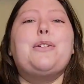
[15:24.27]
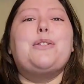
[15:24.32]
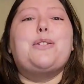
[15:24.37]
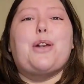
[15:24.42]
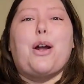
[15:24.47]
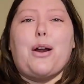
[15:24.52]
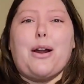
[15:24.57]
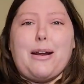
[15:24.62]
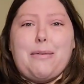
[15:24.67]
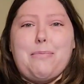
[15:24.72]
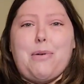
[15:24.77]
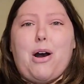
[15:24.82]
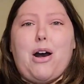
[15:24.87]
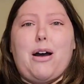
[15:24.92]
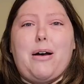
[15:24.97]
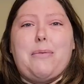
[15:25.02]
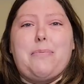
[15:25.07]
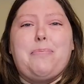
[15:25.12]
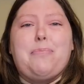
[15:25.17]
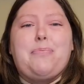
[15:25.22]
Sorry,
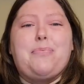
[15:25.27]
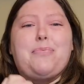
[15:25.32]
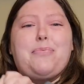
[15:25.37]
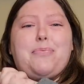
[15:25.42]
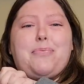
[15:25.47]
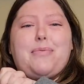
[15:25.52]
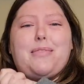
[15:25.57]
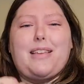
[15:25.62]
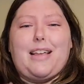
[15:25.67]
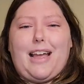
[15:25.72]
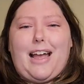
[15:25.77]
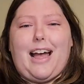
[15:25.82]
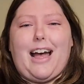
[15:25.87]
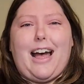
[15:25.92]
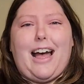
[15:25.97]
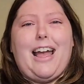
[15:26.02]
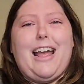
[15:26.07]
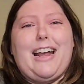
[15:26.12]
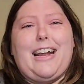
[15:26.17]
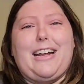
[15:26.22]
Mom.
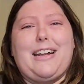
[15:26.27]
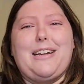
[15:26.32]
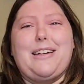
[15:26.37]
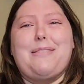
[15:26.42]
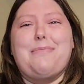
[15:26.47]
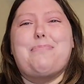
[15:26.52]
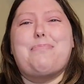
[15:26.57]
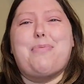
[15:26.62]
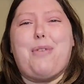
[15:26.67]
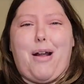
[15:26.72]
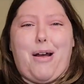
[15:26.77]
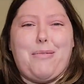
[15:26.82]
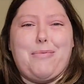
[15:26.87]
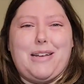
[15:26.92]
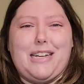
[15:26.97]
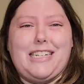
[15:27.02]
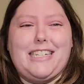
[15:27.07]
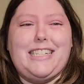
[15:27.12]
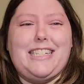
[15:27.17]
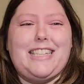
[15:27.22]
I
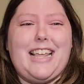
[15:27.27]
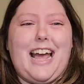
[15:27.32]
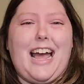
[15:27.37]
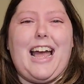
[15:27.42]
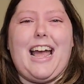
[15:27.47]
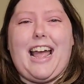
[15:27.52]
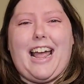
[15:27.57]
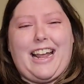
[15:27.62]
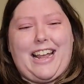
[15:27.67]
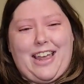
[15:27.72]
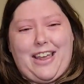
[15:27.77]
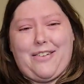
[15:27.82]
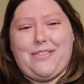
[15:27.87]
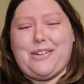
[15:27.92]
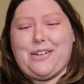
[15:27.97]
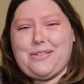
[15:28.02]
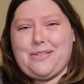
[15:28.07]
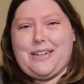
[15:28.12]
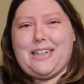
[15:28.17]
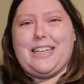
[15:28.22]
promise that I gave
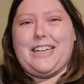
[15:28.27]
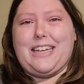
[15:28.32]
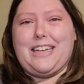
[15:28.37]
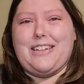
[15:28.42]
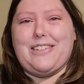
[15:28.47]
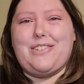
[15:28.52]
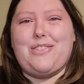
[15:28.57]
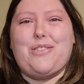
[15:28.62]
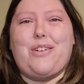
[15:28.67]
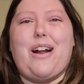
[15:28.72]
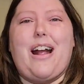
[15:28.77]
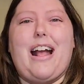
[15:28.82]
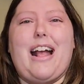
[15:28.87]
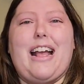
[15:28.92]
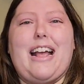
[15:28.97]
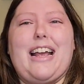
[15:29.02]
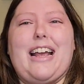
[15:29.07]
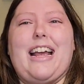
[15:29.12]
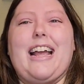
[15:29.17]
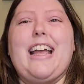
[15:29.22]
it a really good
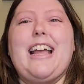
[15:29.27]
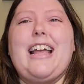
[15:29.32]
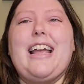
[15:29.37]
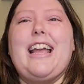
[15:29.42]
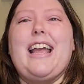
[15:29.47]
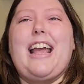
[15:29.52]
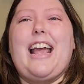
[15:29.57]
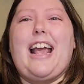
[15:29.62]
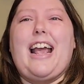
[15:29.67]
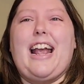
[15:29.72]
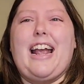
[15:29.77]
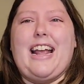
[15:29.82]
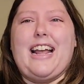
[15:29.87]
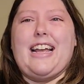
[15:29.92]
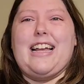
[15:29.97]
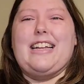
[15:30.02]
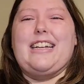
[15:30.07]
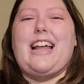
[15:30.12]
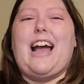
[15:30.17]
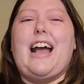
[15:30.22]
try,
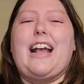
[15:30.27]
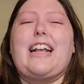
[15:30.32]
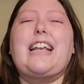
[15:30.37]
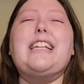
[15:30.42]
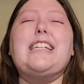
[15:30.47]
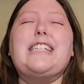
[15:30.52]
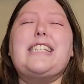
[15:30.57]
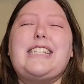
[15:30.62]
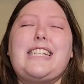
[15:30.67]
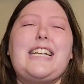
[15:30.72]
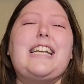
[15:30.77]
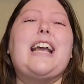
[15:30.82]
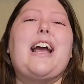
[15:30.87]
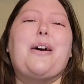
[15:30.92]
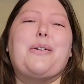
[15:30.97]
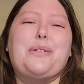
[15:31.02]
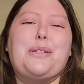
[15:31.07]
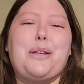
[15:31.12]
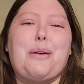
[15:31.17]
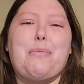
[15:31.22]
and I can see
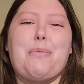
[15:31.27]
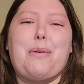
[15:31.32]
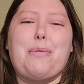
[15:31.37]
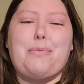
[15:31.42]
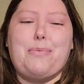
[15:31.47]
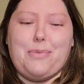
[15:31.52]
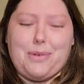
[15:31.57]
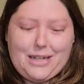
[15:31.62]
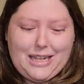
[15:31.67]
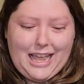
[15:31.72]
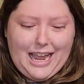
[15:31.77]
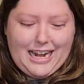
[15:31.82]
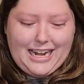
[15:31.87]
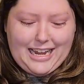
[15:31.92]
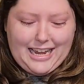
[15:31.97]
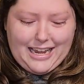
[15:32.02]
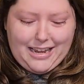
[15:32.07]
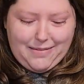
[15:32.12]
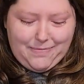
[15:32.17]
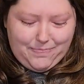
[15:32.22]
how someone would like
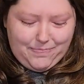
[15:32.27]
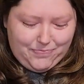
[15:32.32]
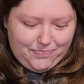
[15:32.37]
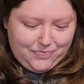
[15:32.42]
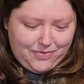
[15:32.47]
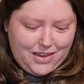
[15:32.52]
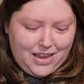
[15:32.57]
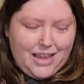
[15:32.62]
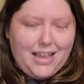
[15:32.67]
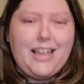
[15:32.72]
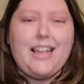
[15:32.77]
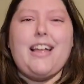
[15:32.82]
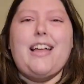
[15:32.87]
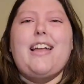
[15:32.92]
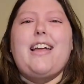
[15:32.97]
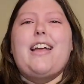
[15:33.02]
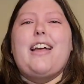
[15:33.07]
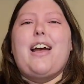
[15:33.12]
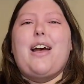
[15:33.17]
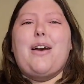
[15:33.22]
it.
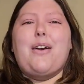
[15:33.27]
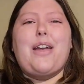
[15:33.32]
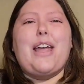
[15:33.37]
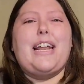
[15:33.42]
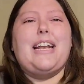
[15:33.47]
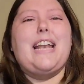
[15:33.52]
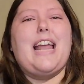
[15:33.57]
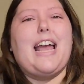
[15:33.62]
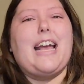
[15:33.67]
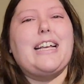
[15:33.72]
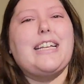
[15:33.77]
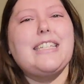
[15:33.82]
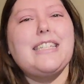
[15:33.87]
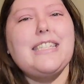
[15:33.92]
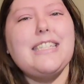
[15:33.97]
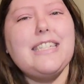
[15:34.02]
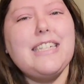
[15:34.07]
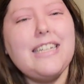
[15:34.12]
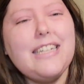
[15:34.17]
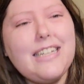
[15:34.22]
Okay,
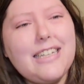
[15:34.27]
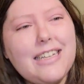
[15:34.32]
next.